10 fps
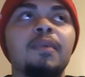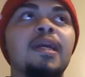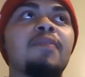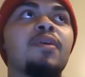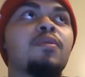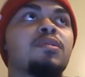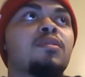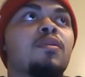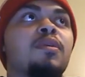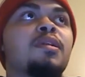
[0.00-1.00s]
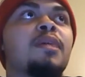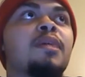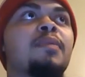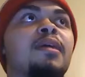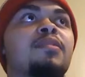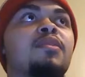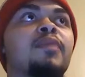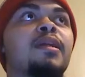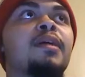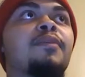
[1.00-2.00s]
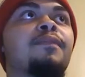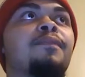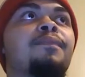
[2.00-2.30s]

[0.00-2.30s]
Kevin Owens is on the, coming down to the ring now.